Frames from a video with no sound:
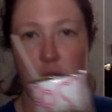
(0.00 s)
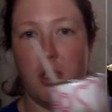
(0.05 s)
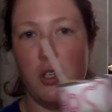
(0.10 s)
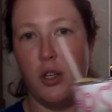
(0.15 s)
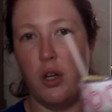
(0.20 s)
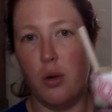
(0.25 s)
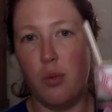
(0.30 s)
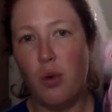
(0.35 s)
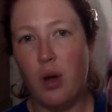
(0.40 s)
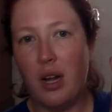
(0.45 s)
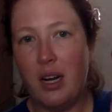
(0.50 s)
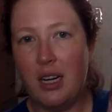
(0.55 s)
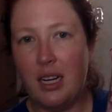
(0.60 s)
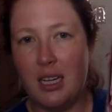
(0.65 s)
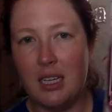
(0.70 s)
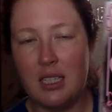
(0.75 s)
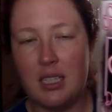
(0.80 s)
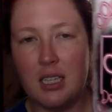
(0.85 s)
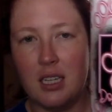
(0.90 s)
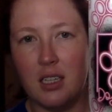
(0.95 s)
the gnome one
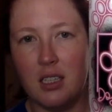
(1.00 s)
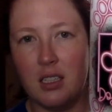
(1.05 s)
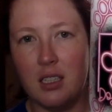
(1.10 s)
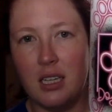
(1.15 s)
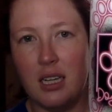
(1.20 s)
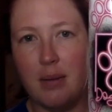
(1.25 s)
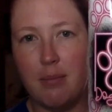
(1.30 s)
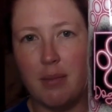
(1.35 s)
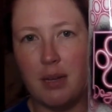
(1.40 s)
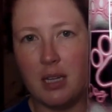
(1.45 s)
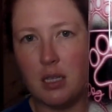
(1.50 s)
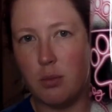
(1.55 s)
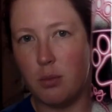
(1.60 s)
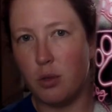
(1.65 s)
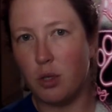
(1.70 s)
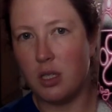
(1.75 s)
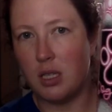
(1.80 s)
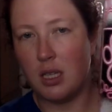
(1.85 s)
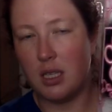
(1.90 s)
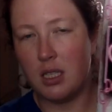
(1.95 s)
until it makes
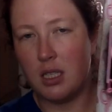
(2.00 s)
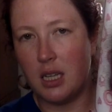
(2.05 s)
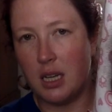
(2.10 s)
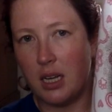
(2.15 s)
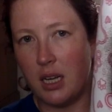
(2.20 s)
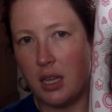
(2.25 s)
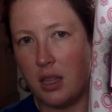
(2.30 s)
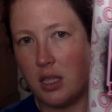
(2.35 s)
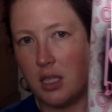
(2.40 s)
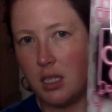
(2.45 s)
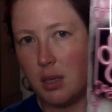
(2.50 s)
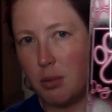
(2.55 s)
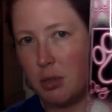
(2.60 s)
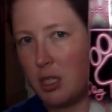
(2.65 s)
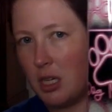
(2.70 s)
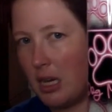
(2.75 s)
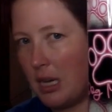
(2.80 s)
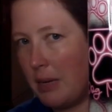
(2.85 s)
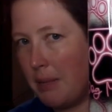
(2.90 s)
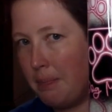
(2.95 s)
more sense like in the
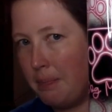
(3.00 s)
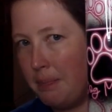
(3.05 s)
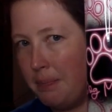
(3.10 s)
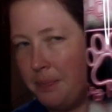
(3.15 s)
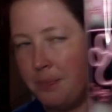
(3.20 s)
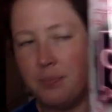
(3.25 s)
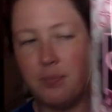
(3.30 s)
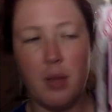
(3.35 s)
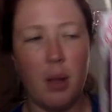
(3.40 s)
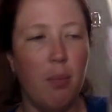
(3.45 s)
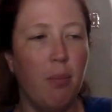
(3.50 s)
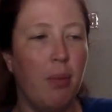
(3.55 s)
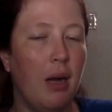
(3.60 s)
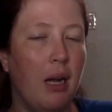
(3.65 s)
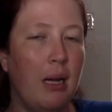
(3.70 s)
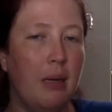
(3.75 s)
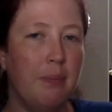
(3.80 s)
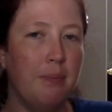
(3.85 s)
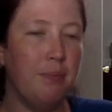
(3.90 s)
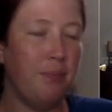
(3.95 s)
summertime. But